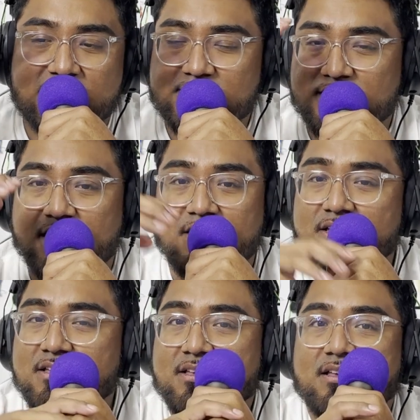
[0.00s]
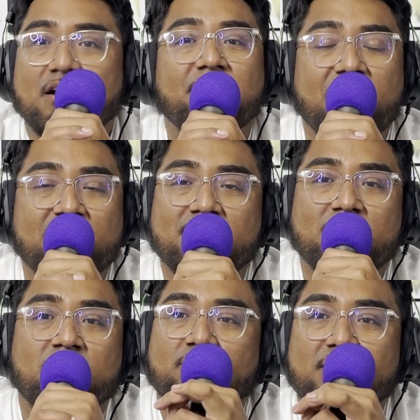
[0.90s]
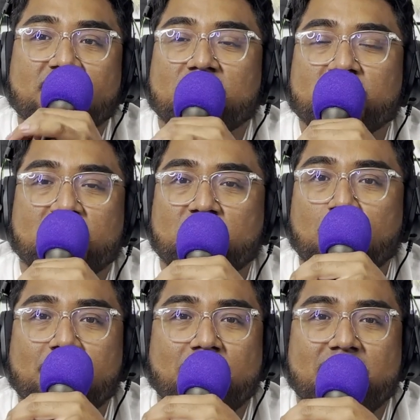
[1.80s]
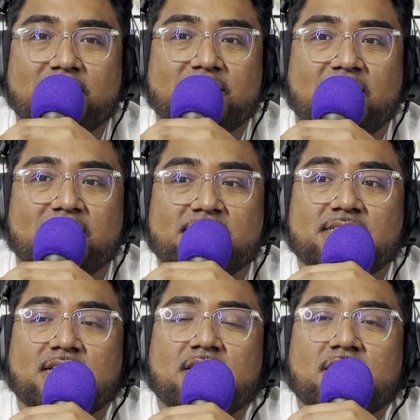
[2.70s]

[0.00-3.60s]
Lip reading: He's not a favorite of winning the Australian Open by any chance.